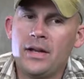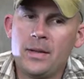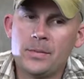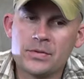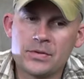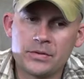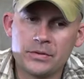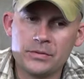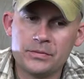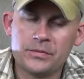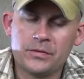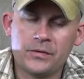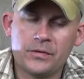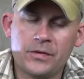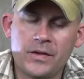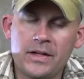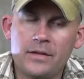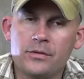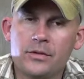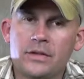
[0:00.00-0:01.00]
absolute
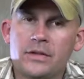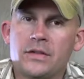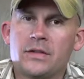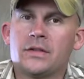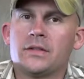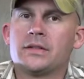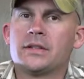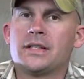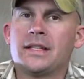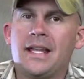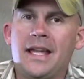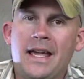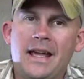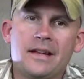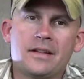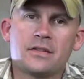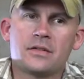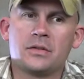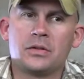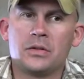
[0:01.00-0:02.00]
favorite
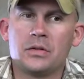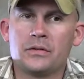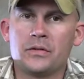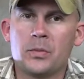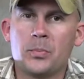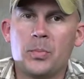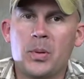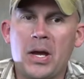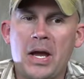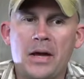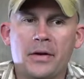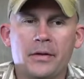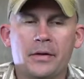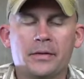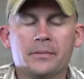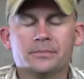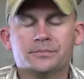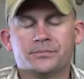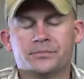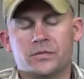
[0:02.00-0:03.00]
caddis larva
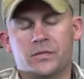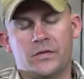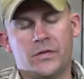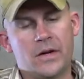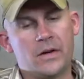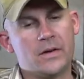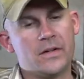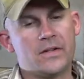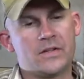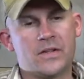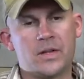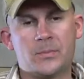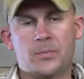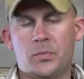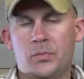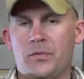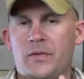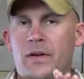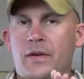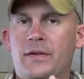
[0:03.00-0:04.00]
pattern. Very
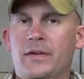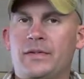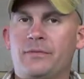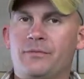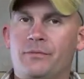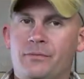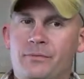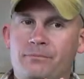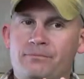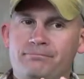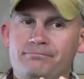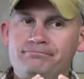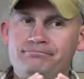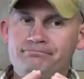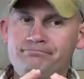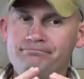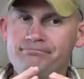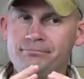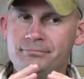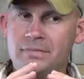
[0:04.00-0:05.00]
simple, very
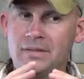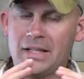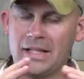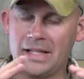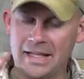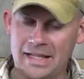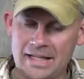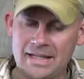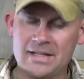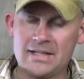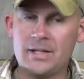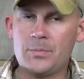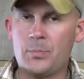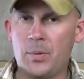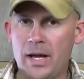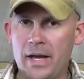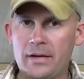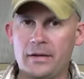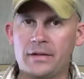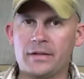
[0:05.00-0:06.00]
easy
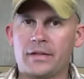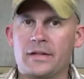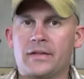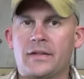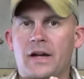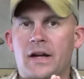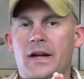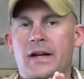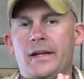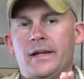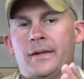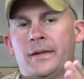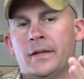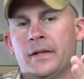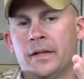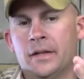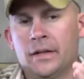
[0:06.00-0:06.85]
pattern to tie.